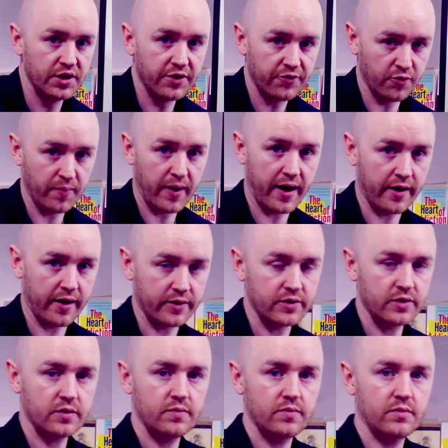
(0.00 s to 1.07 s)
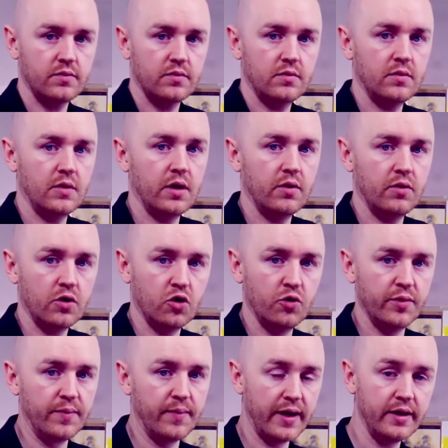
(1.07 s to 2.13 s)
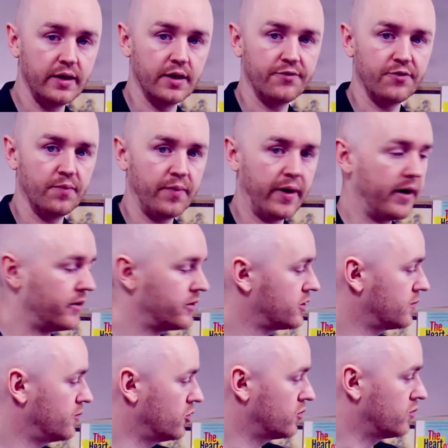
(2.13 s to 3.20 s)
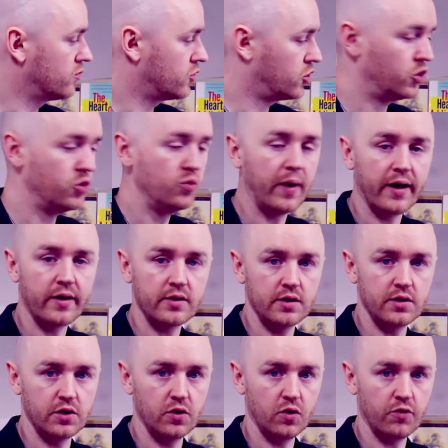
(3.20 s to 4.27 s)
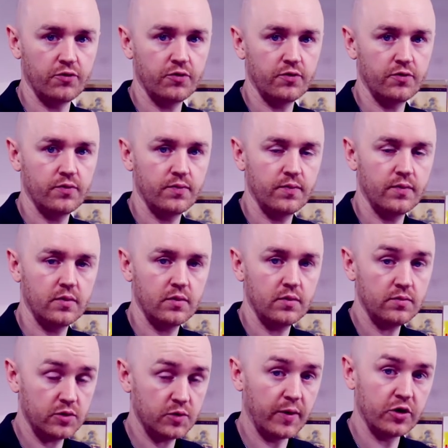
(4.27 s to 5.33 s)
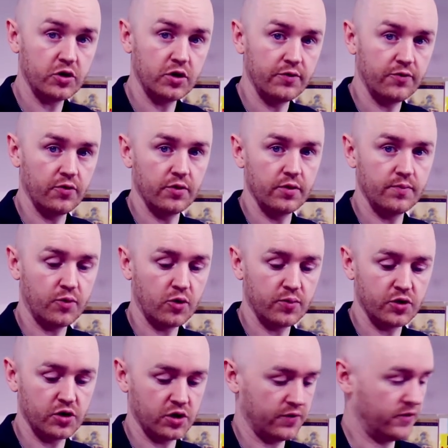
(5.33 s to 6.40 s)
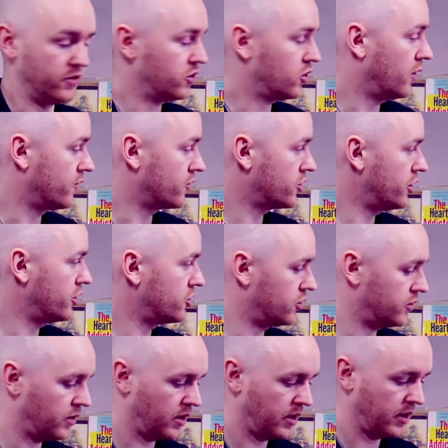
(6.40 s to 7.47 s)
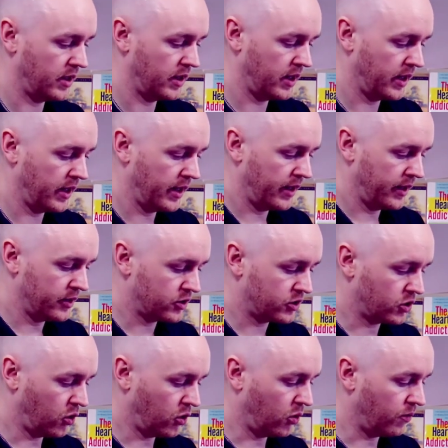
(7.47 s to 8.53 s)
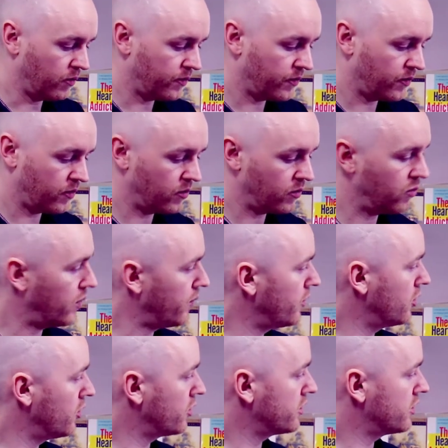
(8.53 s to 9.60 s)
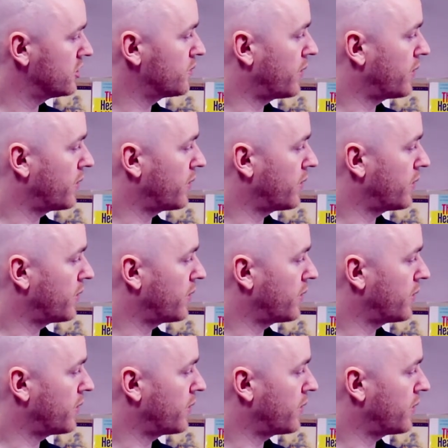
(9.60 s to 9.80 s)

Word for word: different parts. Now, there could be many different parts, but two parts is enough, especially for the purposes of this conversation. So when we look at this